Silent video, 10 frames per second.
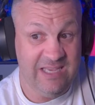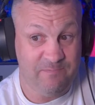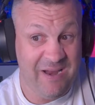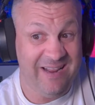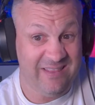
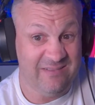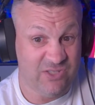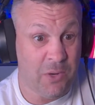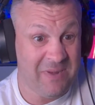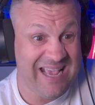better than
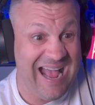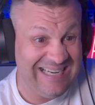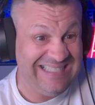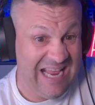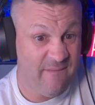Tom
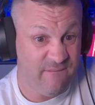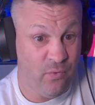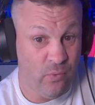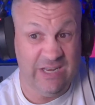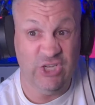McCartan down
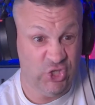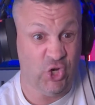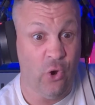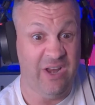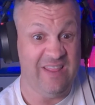forward, and he
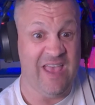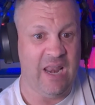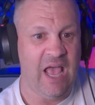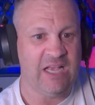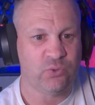showed it in that
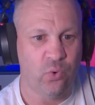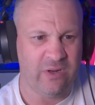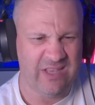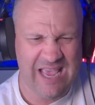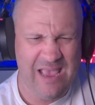last quarter.
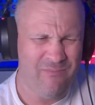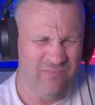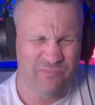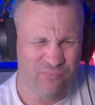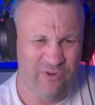The game
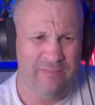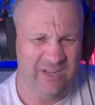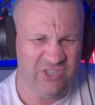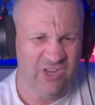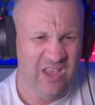was pretty
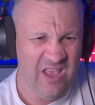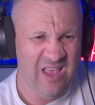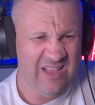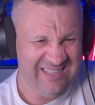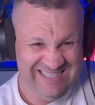much
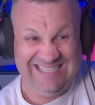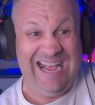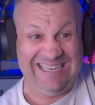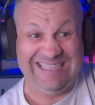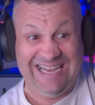
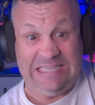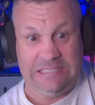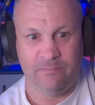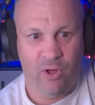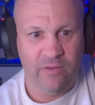done and
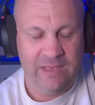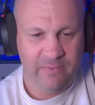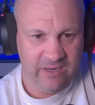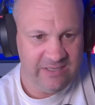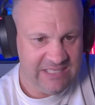dusted by then, but
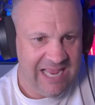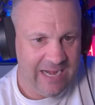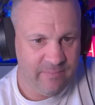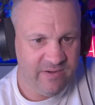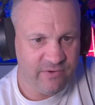at least he had
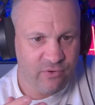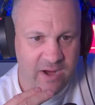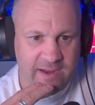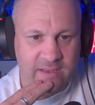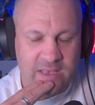a bit of a
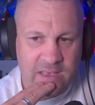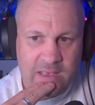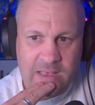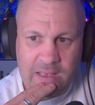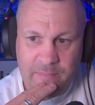crack.
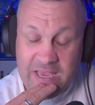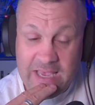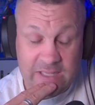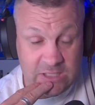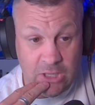But yeah,
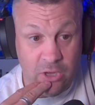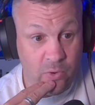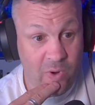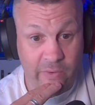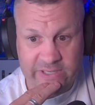there's a lot of
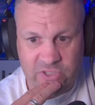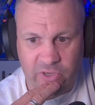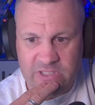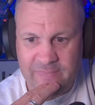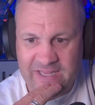worrying
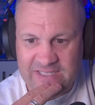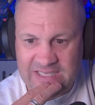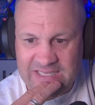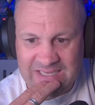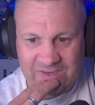signs about
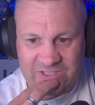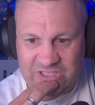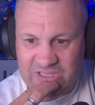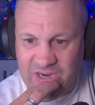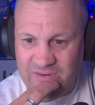Sydney. I
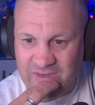just don't